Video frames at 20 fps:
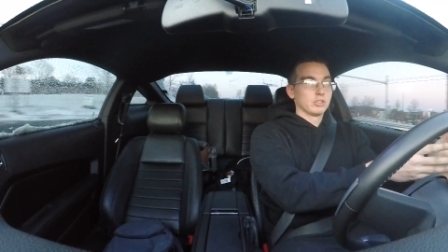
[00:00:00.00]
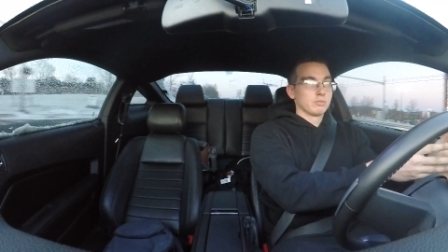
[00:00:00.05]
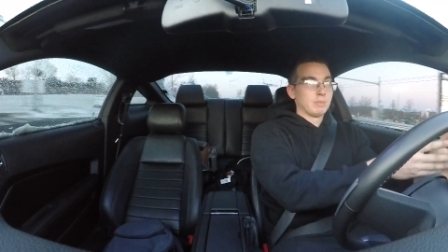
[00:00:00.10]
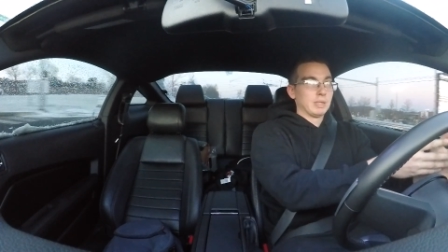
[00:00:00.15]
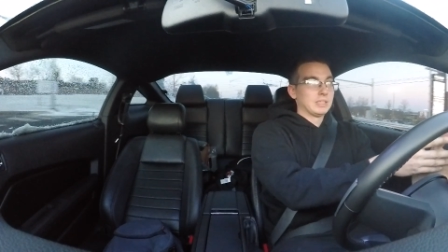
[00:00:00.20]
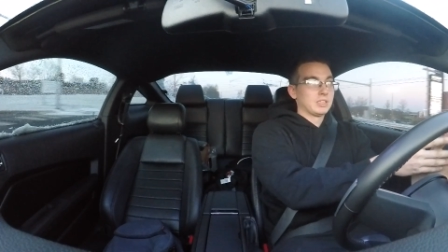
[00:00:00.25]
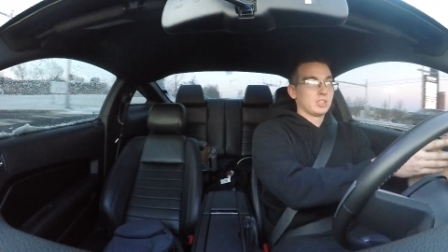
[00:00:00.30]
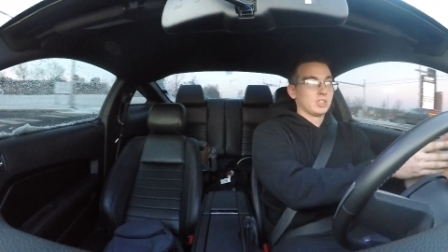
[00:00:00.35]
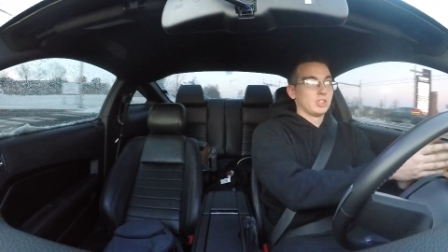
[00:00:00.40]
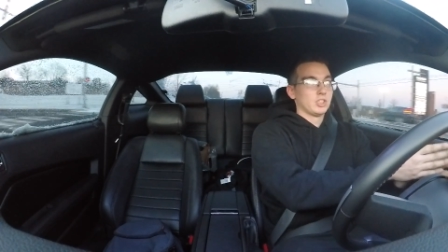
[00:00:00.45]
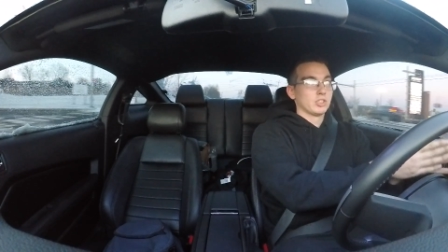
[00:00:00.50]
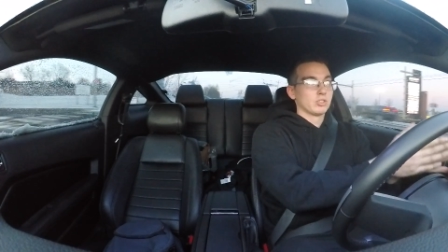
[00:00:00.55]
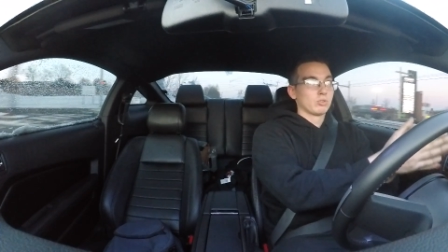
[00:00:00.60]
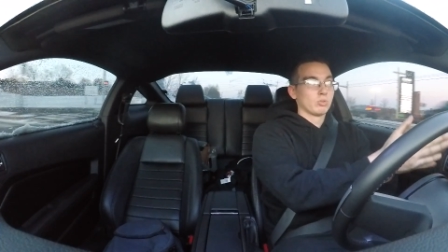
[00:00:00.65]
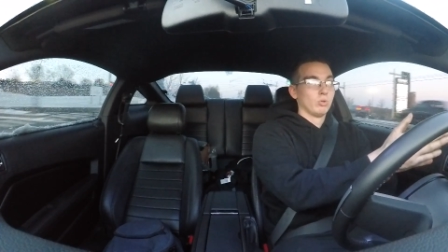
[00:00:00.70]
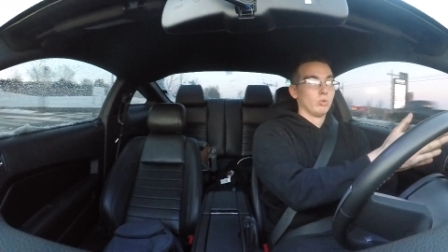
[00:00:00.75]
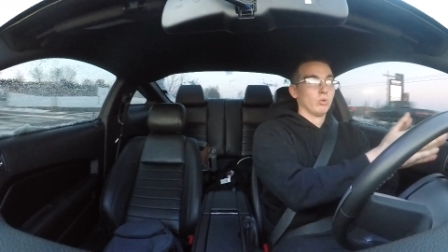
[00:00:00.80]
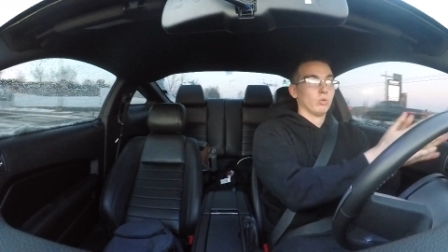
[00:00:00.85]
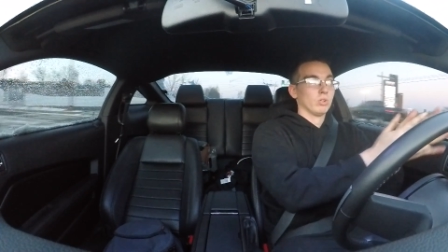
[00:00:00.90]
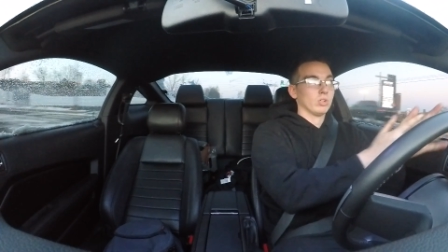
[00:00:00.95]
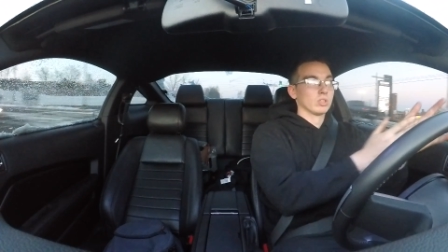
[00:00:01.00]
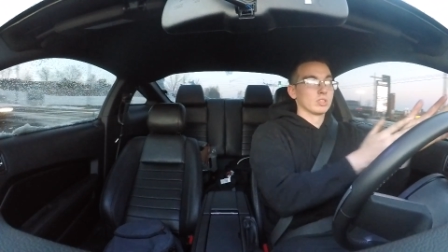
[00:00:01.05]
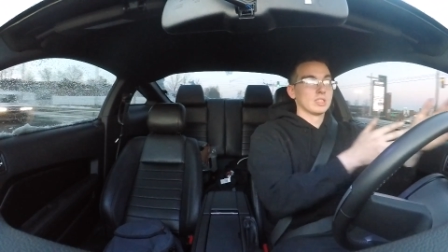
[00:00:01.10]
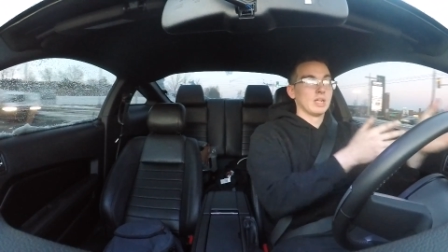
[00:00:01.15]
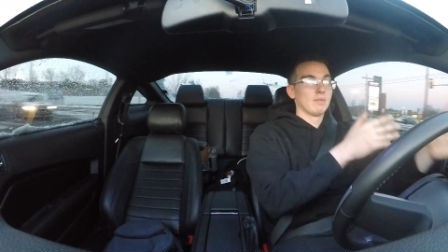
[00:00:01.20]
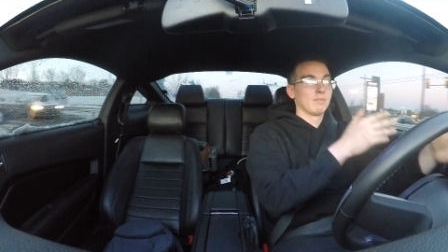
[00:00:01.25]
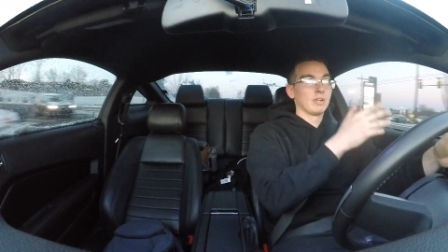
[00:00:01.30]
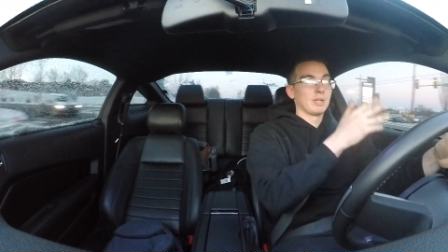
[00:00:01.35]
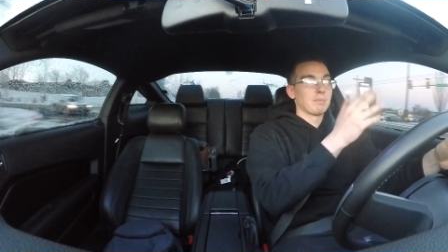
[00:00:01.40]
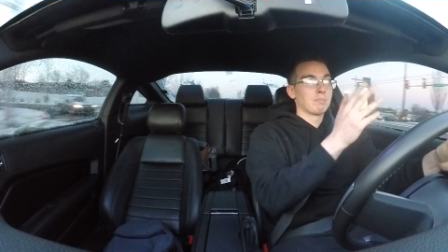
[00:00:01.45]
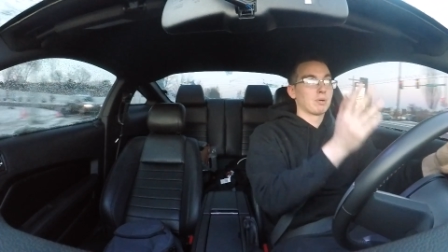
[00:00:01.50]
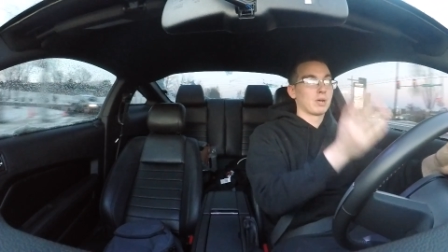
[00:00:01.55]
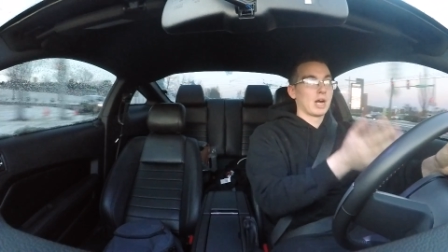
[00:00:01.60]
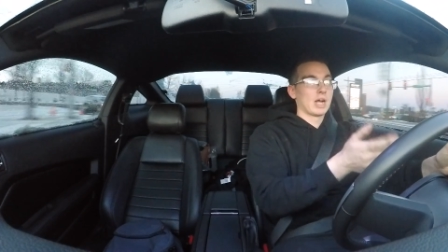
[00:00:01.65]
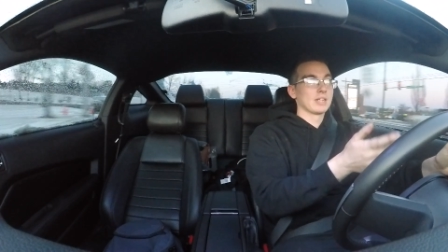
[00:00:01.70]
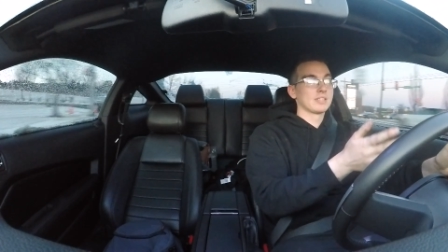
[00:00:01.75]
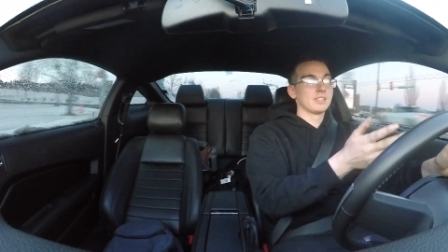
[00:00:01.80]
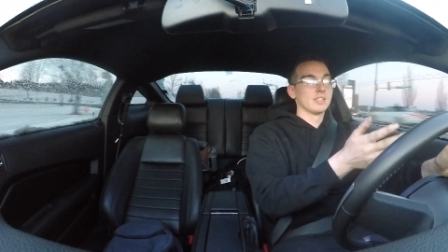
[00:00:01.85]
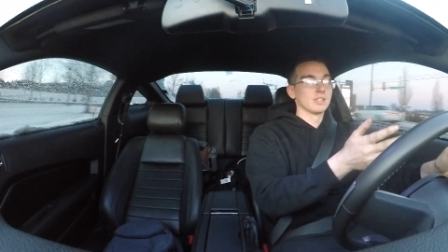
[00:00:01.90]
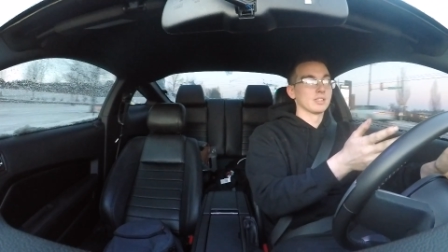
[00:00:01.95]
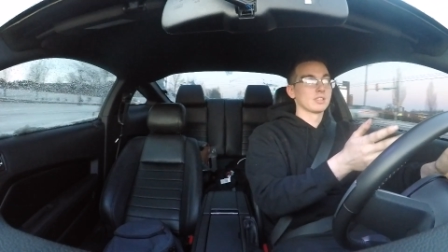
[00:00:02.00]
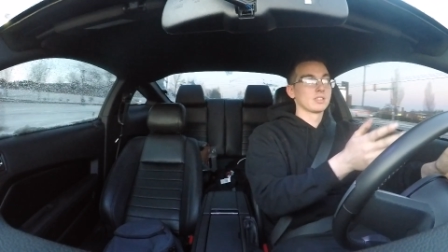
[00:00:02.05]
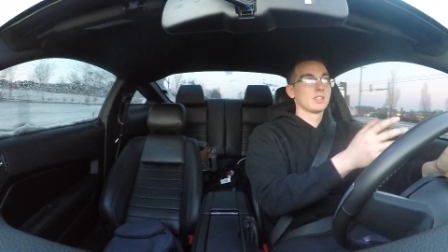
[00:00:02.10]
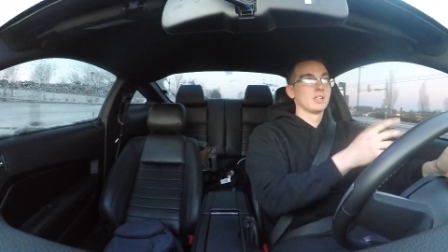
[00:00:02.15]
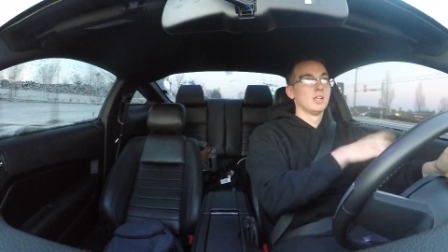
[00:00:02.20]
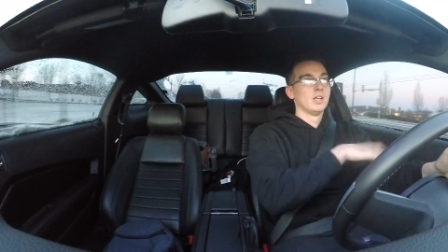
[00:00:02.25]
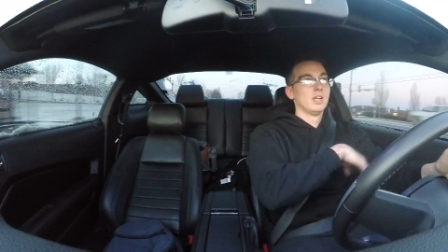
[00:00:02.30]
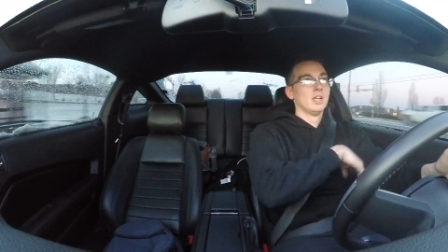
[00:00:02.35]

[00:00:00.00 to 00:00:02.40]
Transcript: is basically just crude oil, it's not really processed.